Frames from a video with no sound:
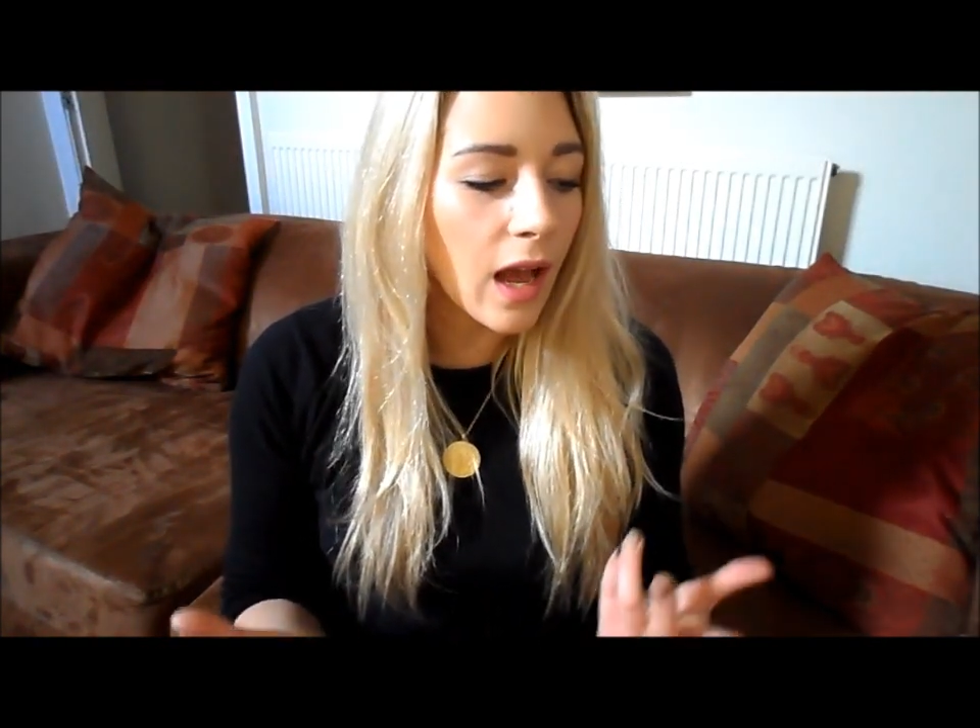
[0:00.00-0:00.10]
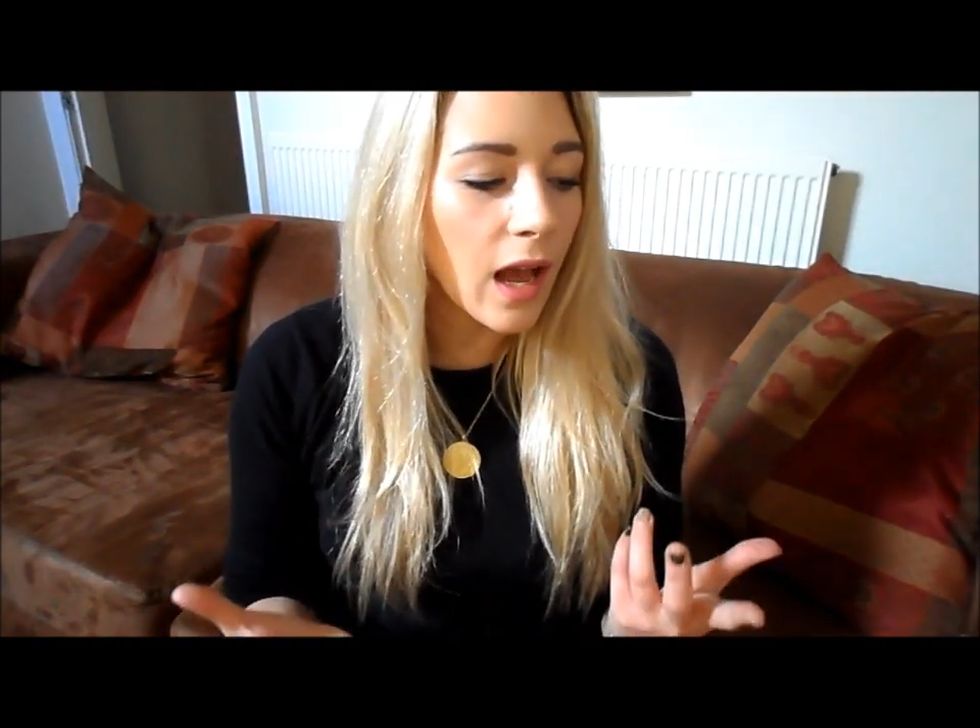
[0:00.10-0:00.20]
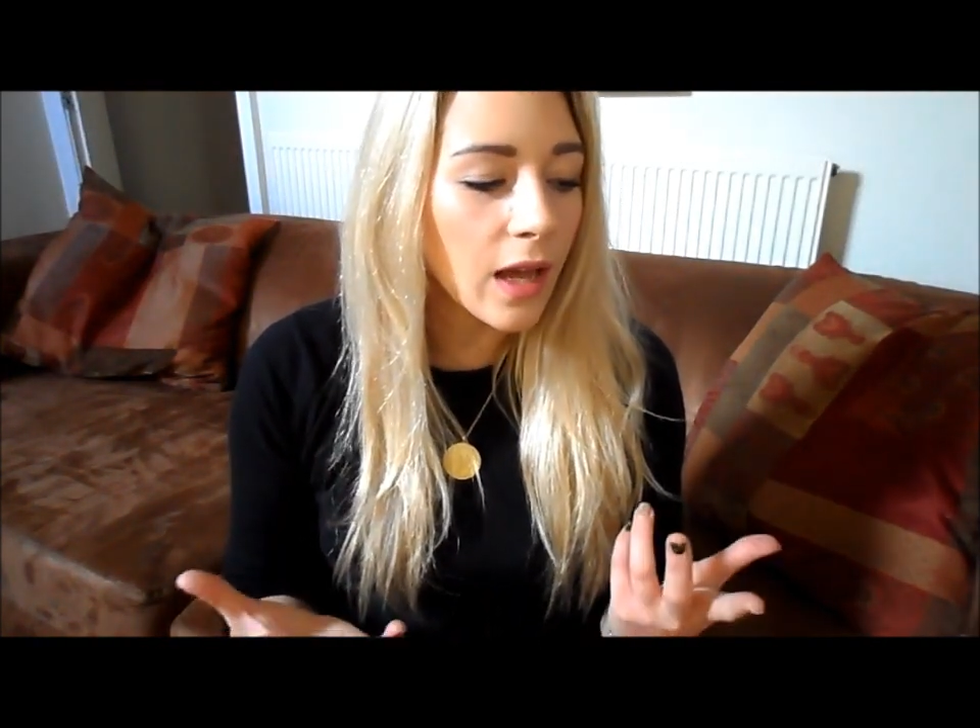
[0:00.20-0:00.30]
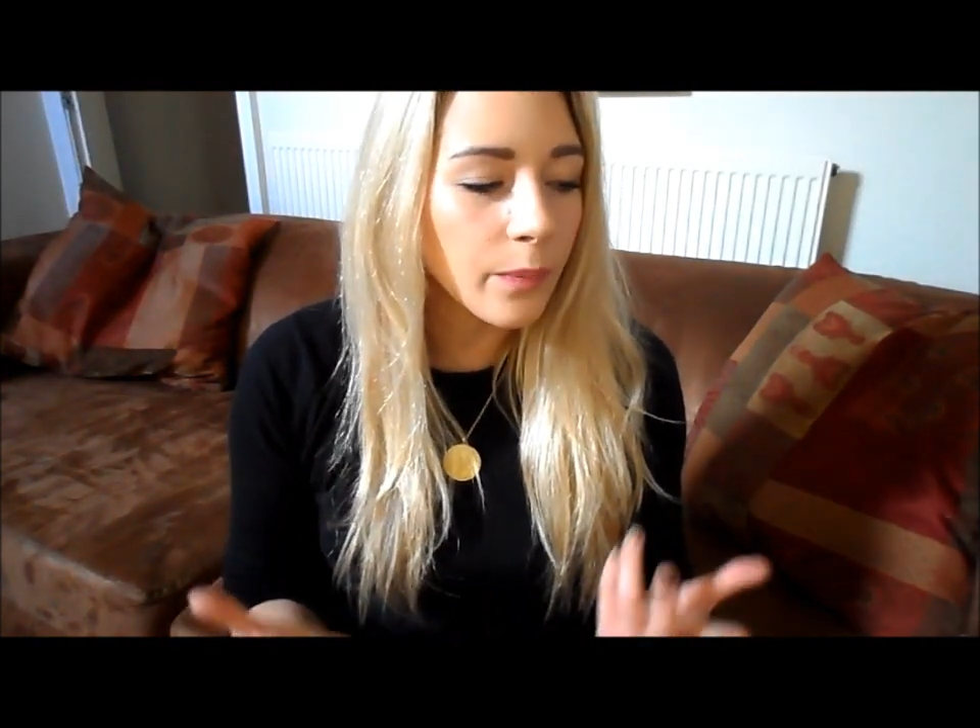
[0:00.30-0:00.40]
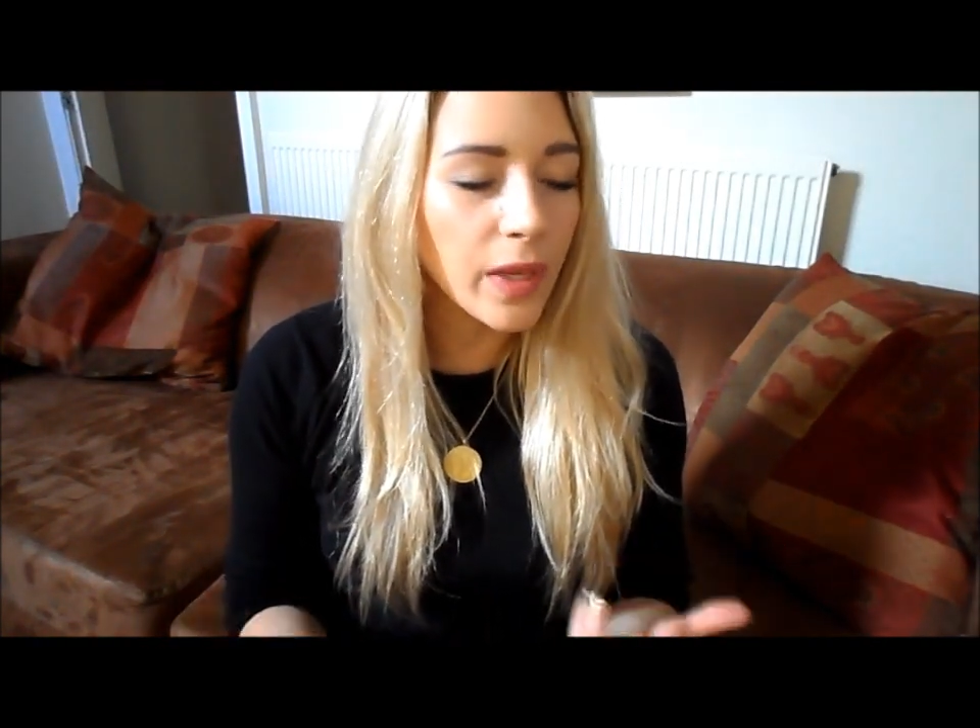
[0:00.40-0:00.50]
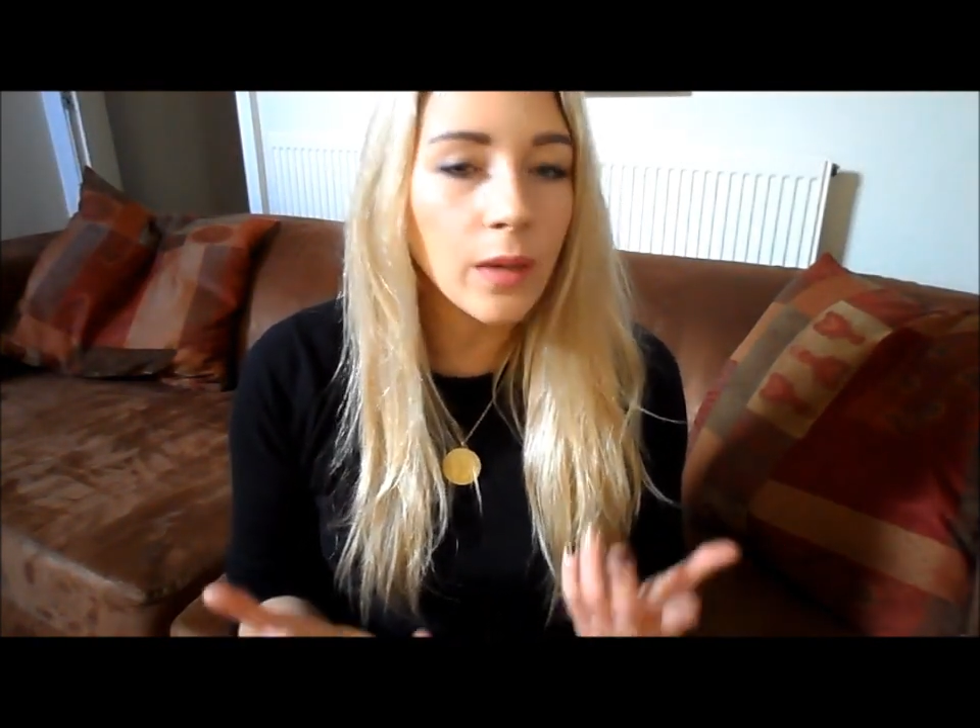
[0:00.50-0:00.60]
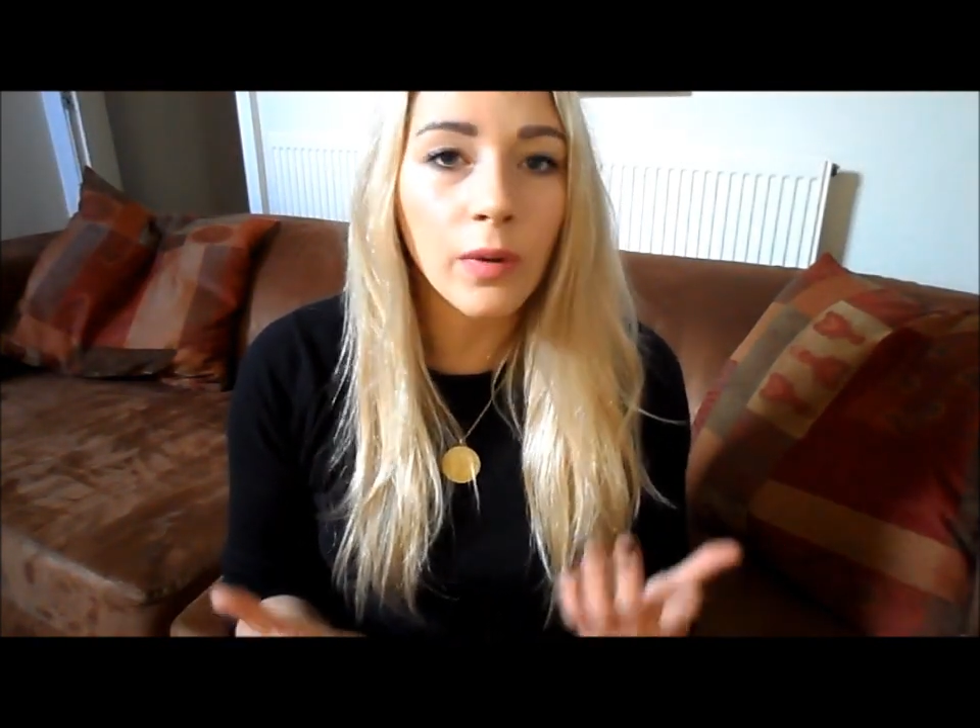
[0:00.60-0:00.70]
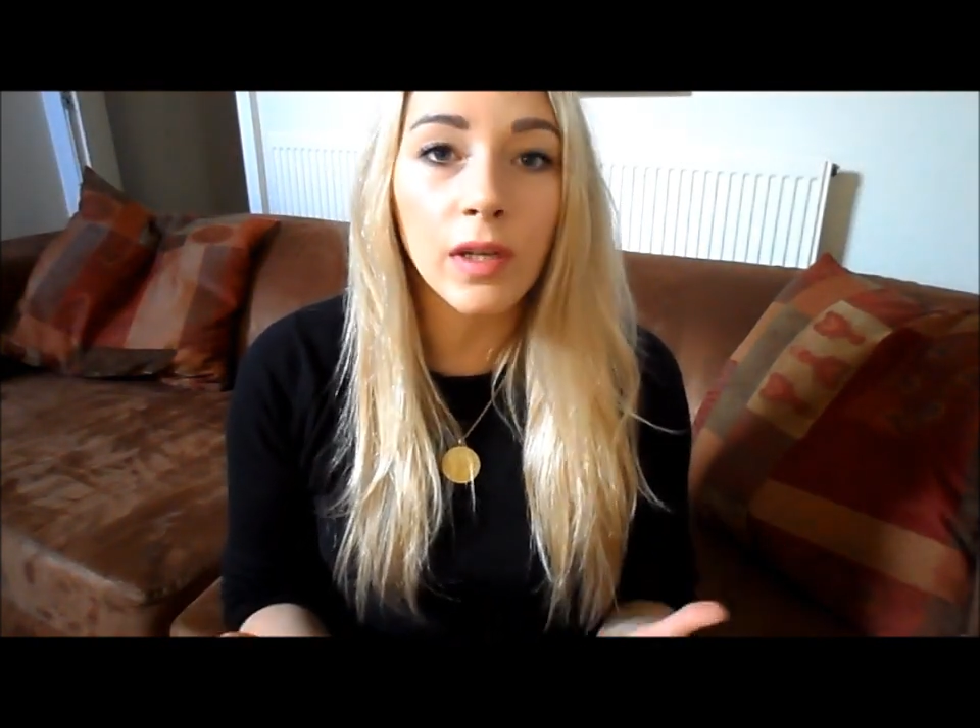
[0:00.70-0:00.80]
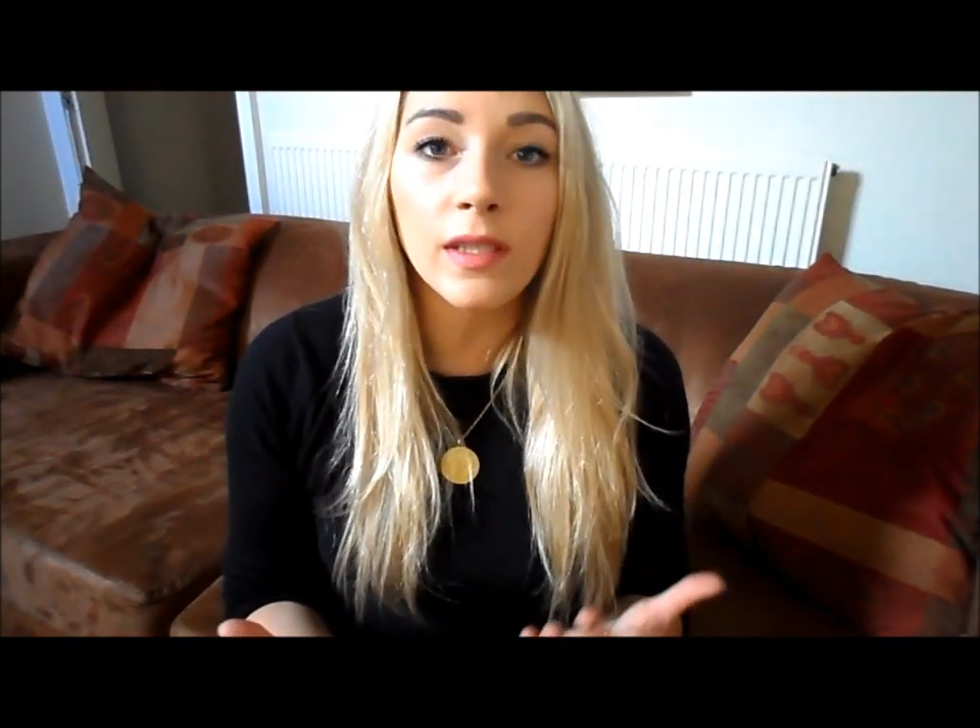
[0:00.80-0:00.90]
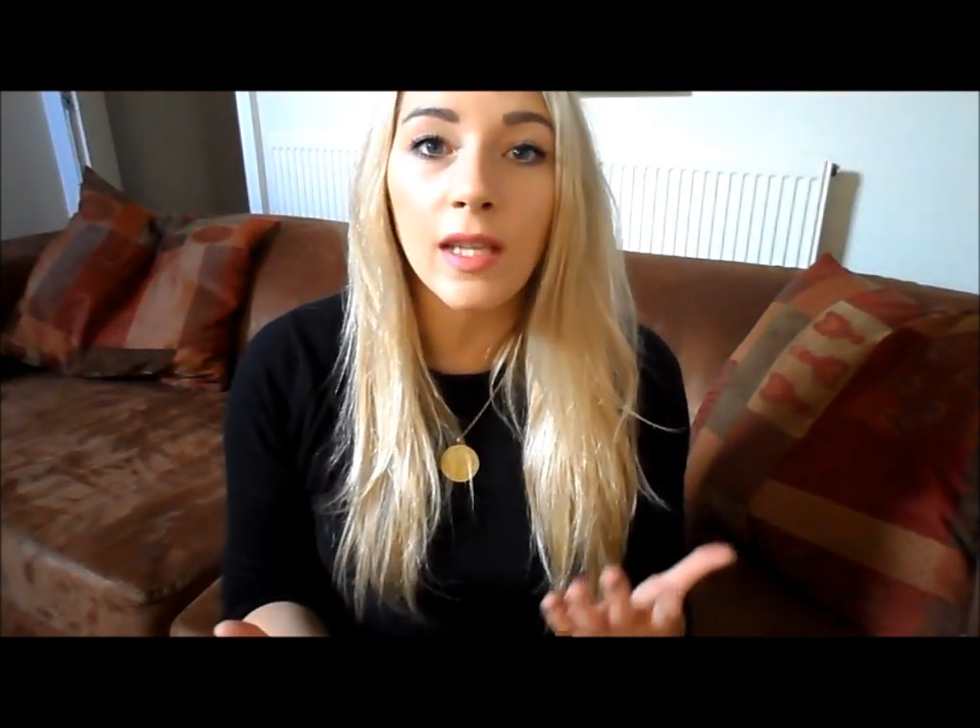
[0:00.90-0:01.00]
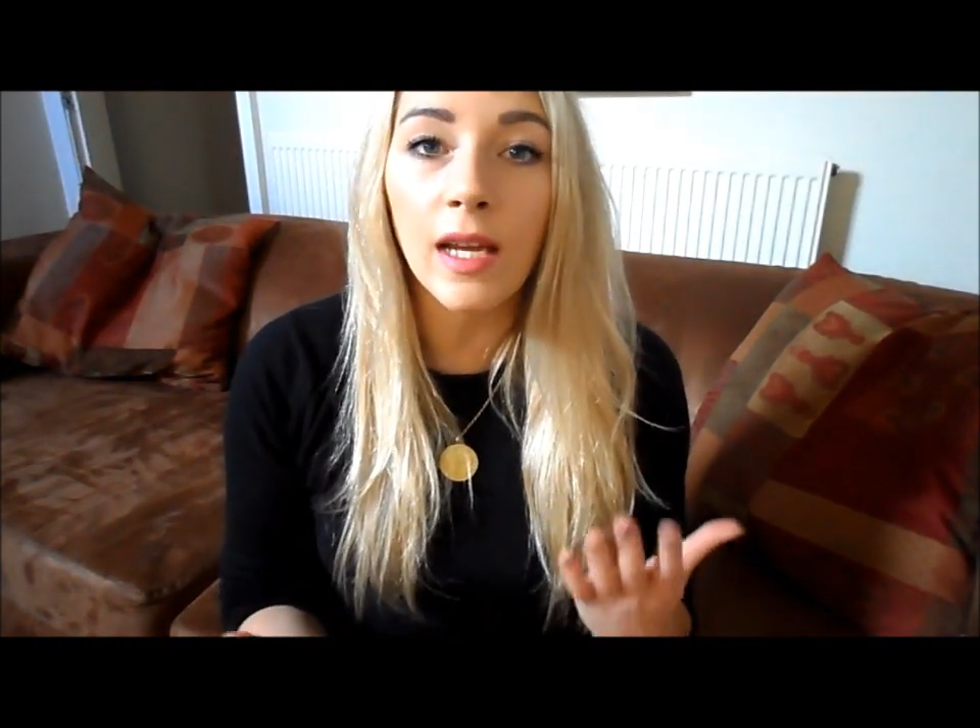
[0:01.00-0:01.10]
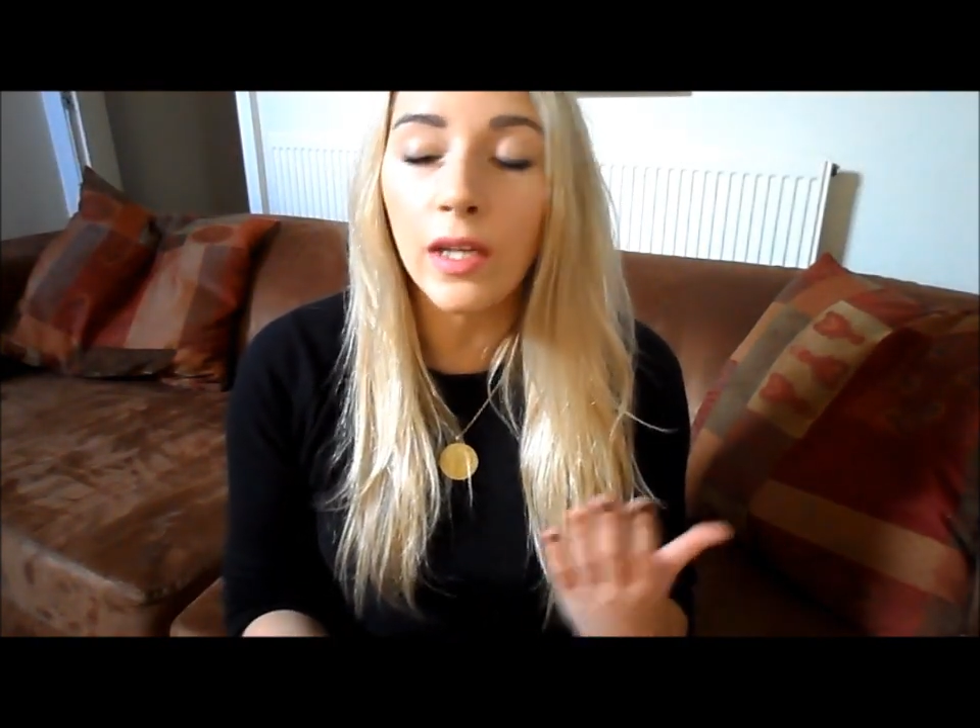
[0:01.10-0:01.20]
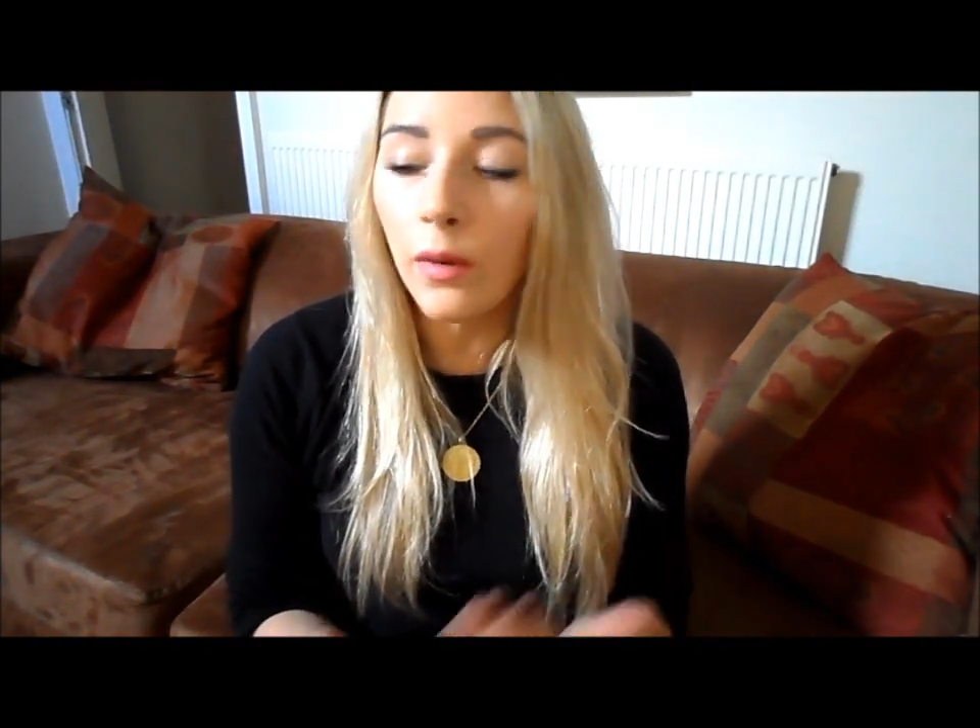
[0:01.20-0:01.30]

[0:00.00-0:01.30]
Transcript: I pick products that I